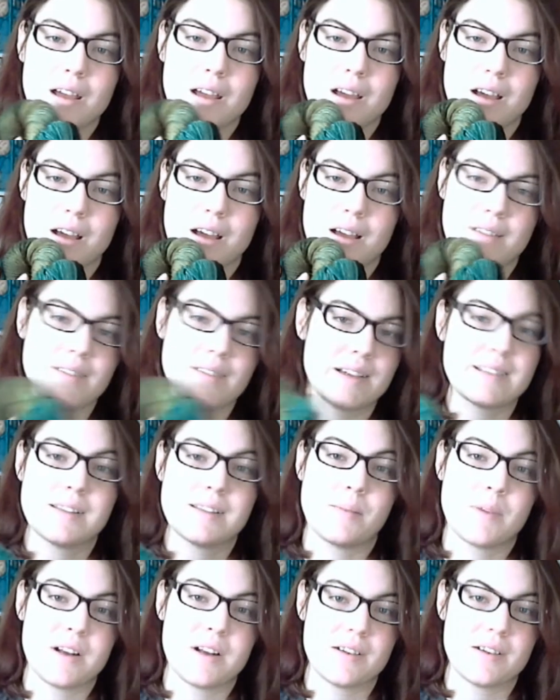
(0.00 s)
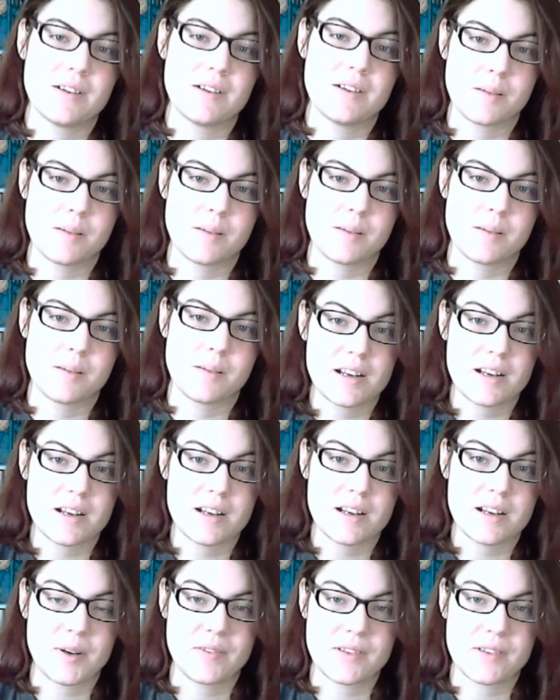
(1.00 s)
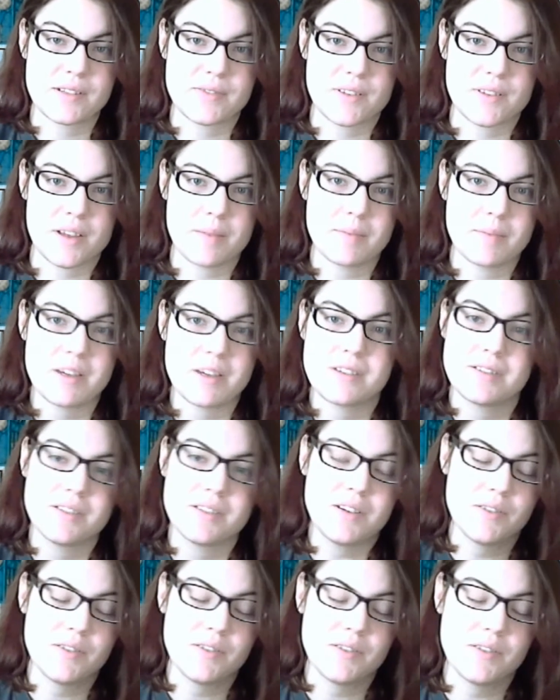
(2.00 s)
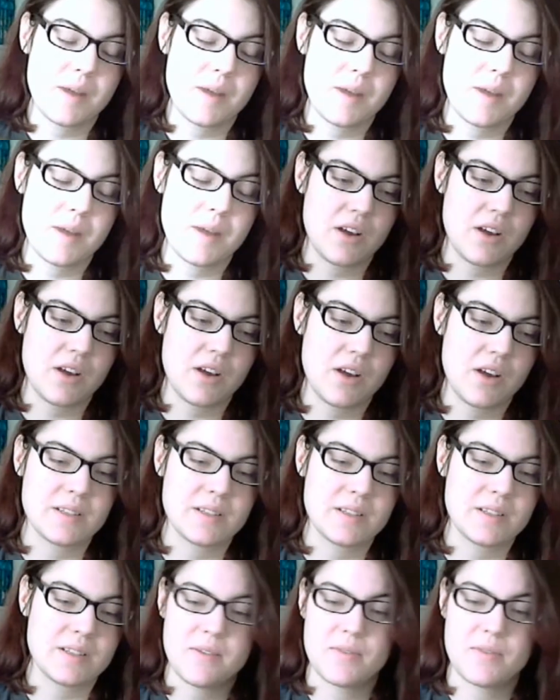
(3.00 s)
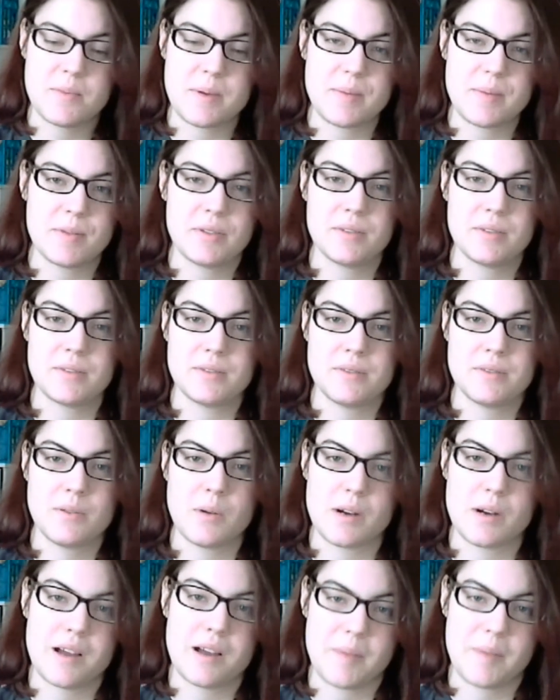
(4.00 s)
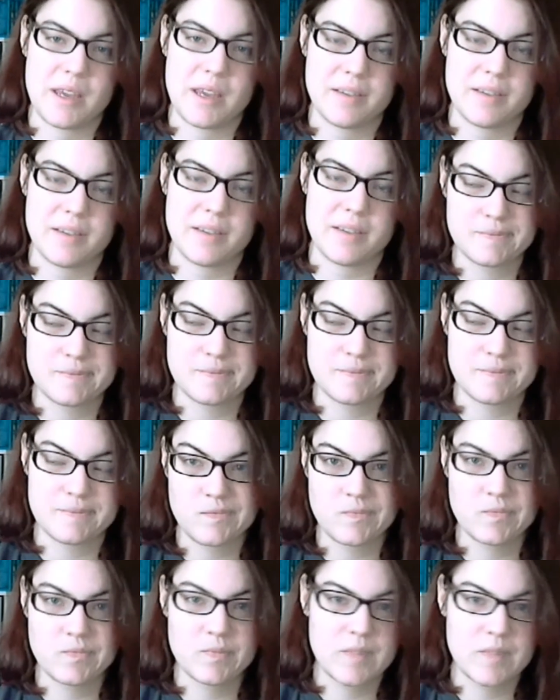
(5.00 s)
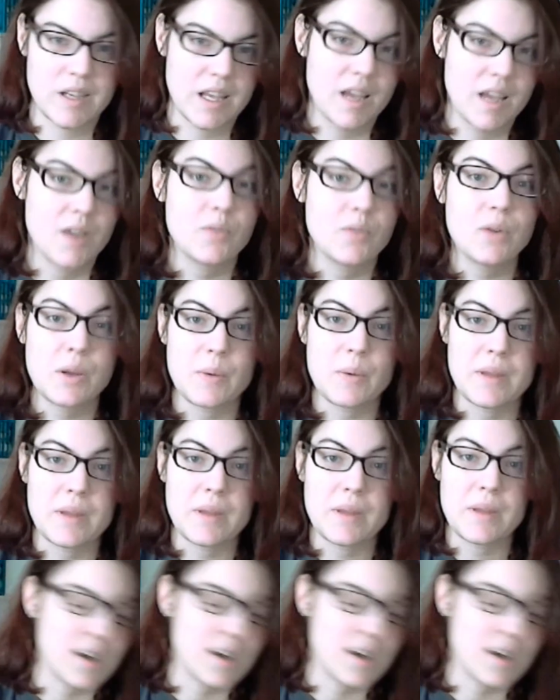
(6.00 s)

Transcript: Unless someone else comes along and it's perfect for them, because you know, sometimes yarn wants to be for people who are not me. Frequently, yarn